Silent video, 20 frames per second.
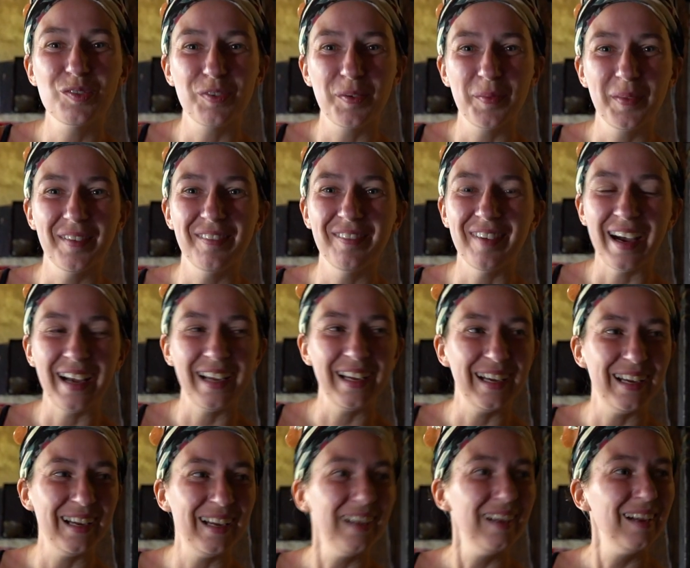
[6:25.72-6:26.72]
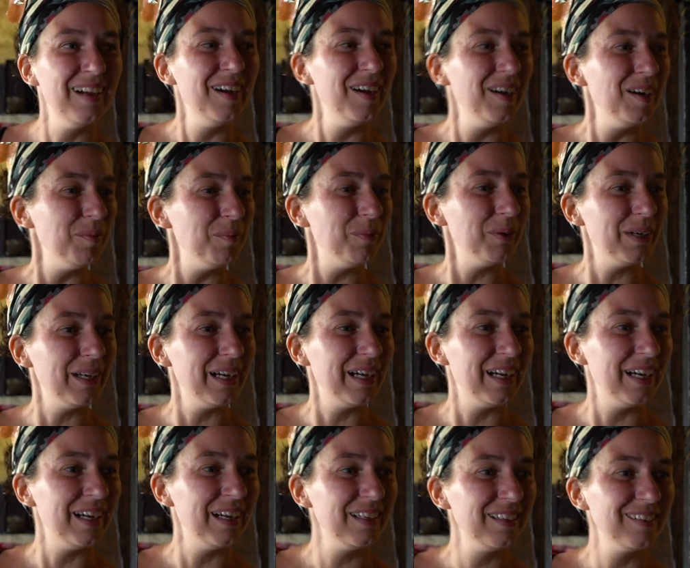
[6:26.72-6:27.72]
from the fire, but
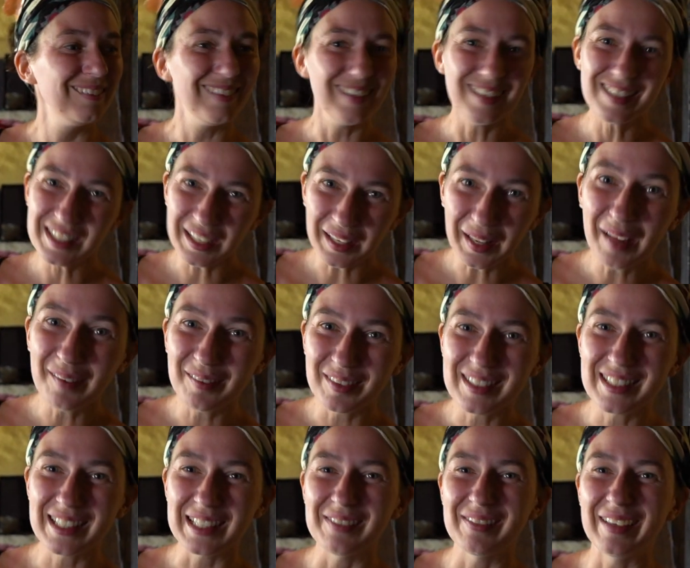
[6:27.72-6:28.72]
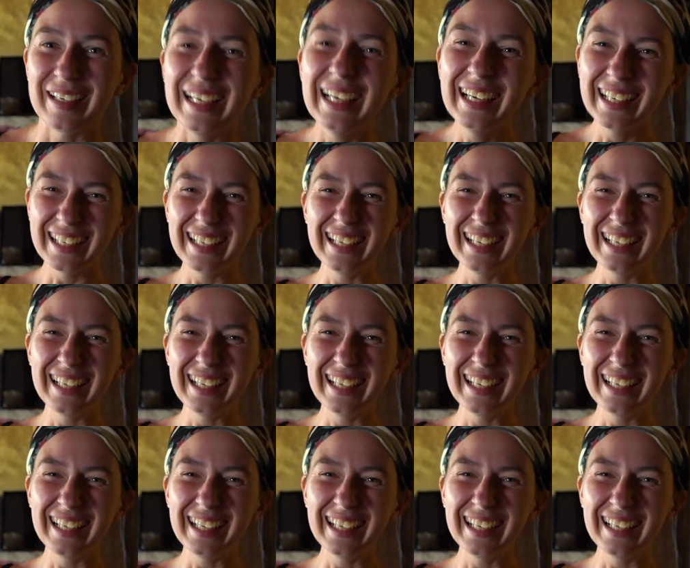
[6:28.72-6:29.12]
uh, they still have a TV.